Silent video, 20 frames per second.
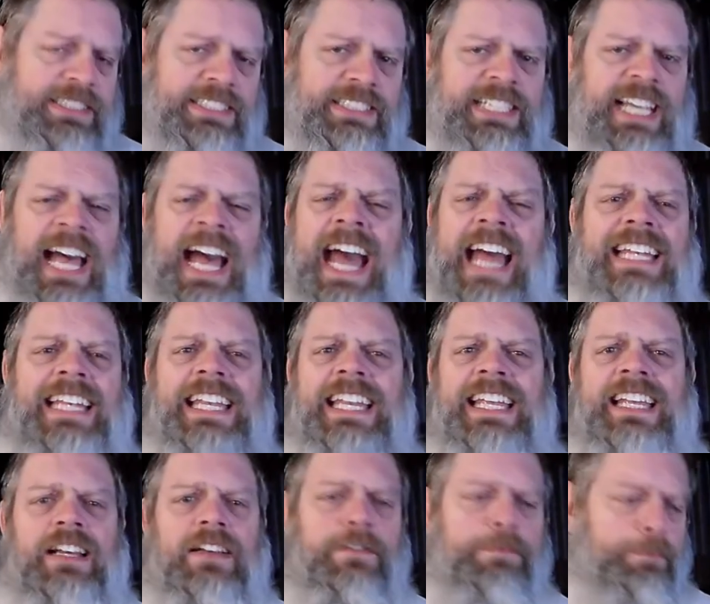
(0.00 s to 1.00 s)

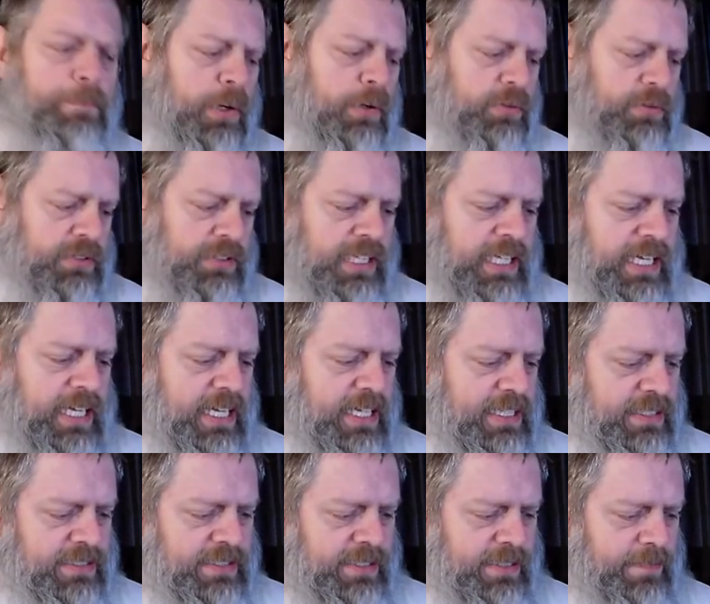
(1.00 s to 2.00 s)
Tightening of bolts,
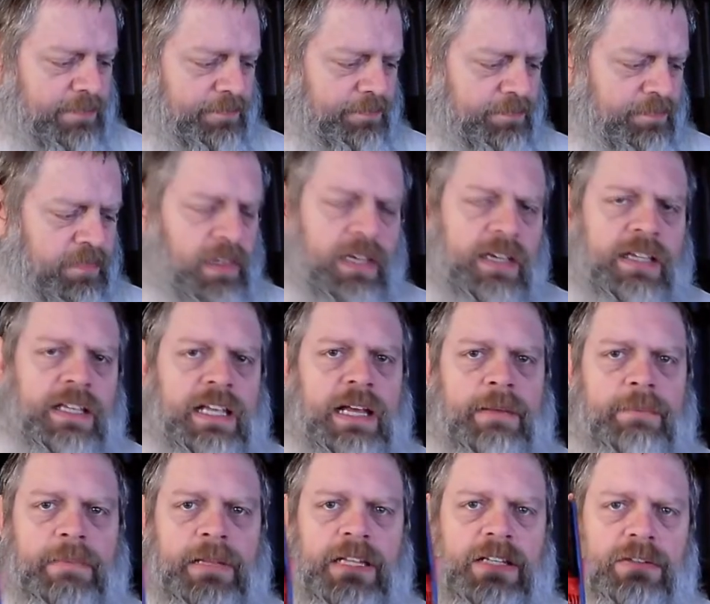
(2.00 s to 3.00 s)
guys.
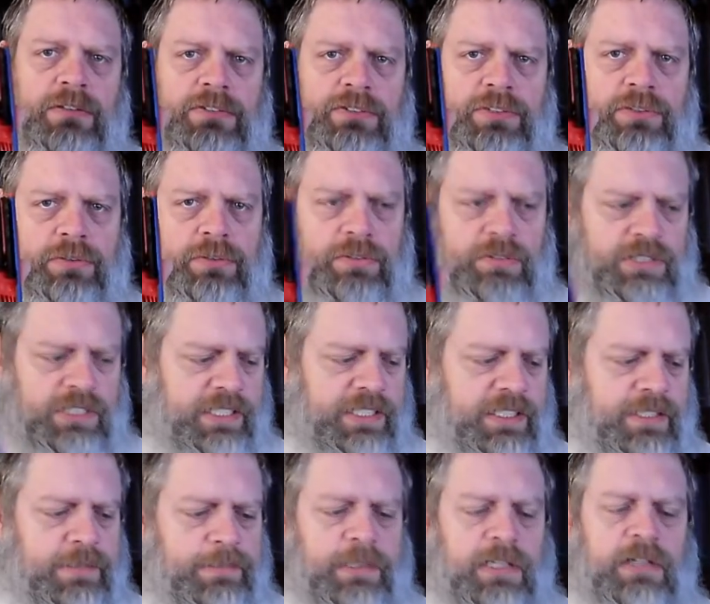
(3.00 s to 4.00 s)
Got my little tools
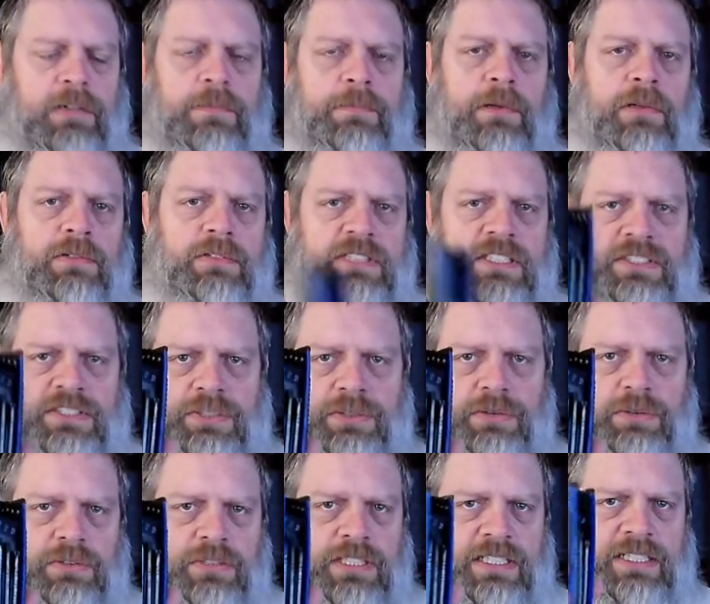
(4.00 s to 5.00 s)
here, my little
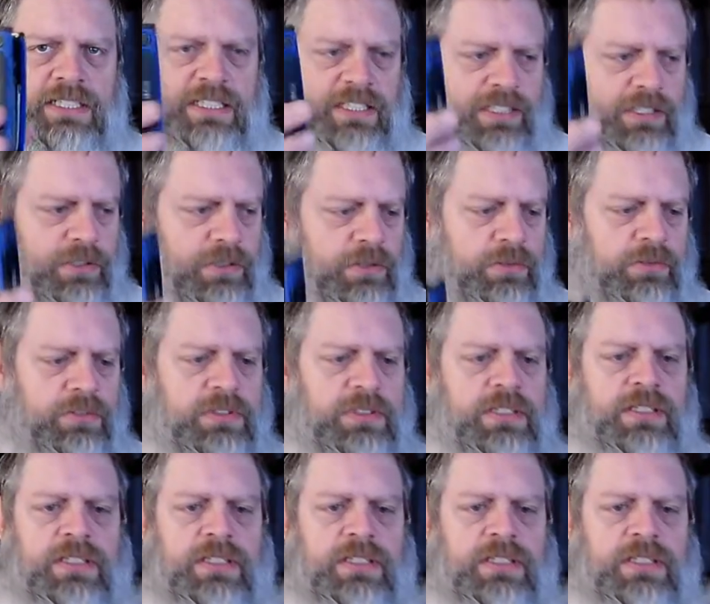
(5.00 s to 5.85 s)
multi-tool dealios